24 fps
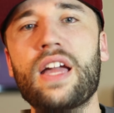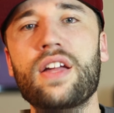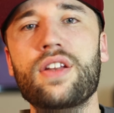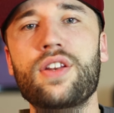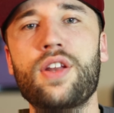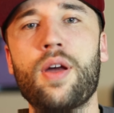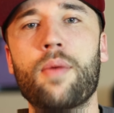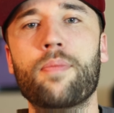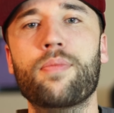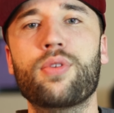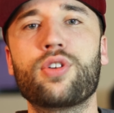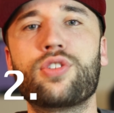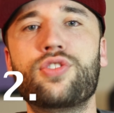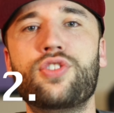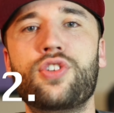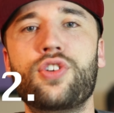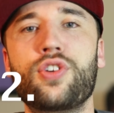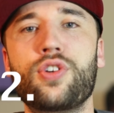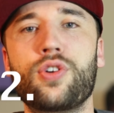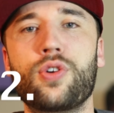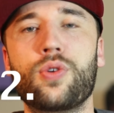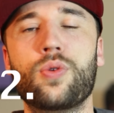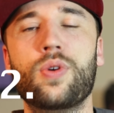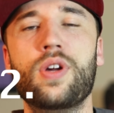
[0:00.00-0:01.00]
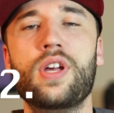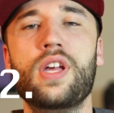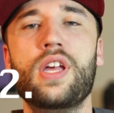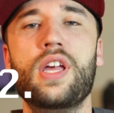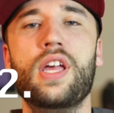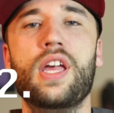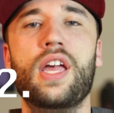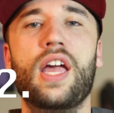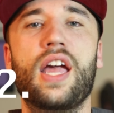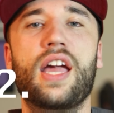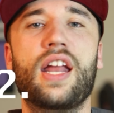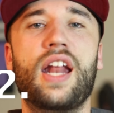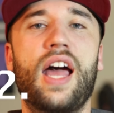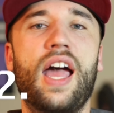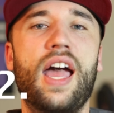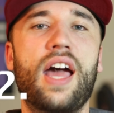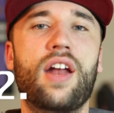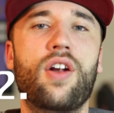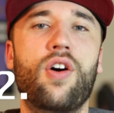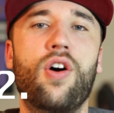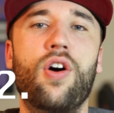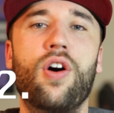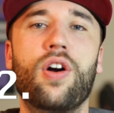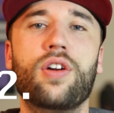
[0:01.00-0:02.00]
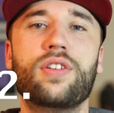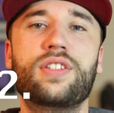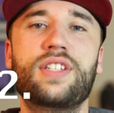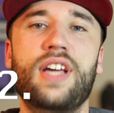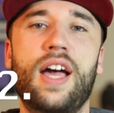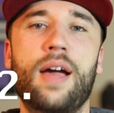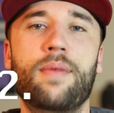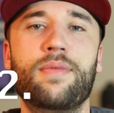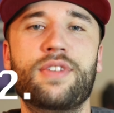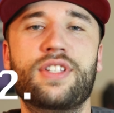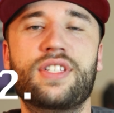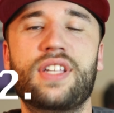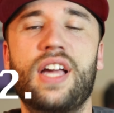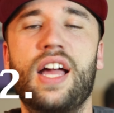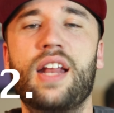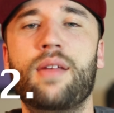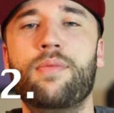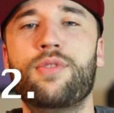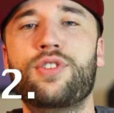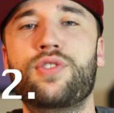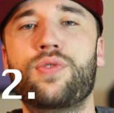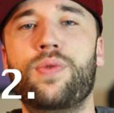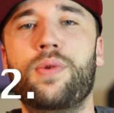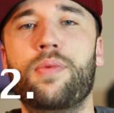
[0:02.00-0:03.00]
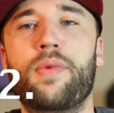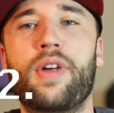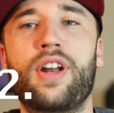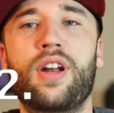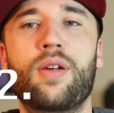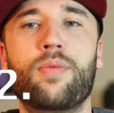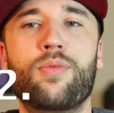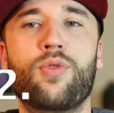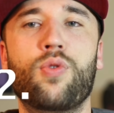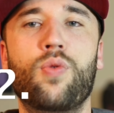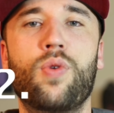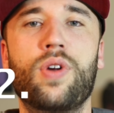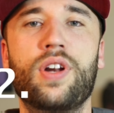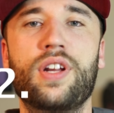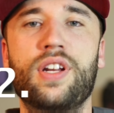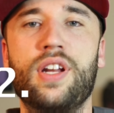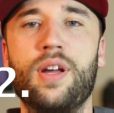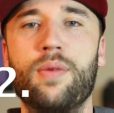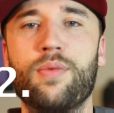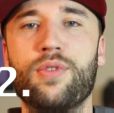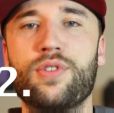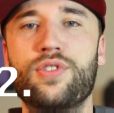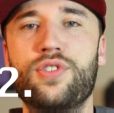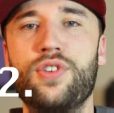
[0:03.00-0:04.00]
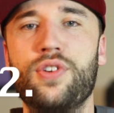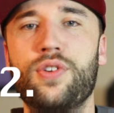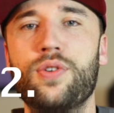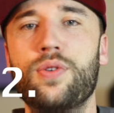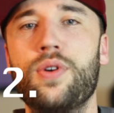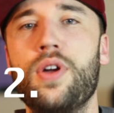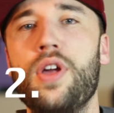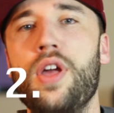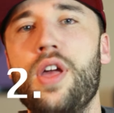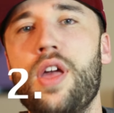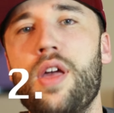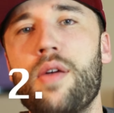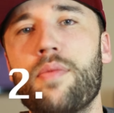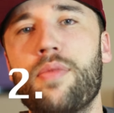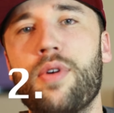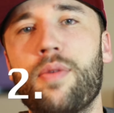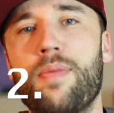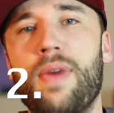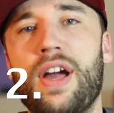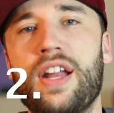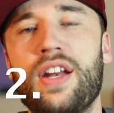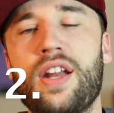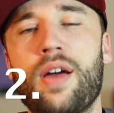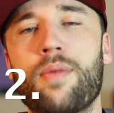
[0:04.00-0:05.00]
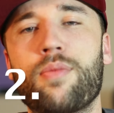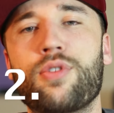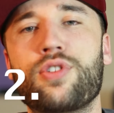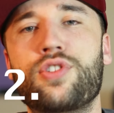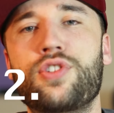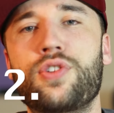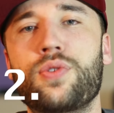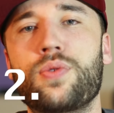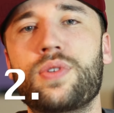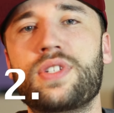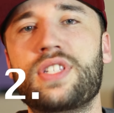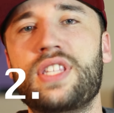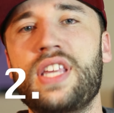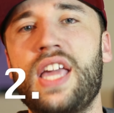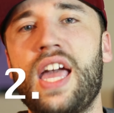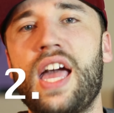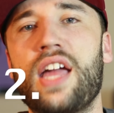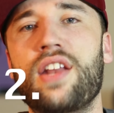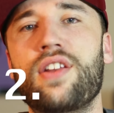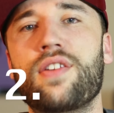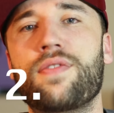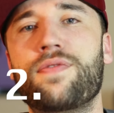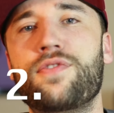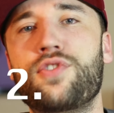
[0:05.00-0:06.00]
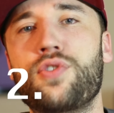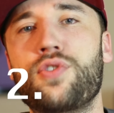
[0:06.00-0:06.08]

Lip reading: Number 2, and I had a hard time deciding between my number 1 and number 2, but my number 2 is The End of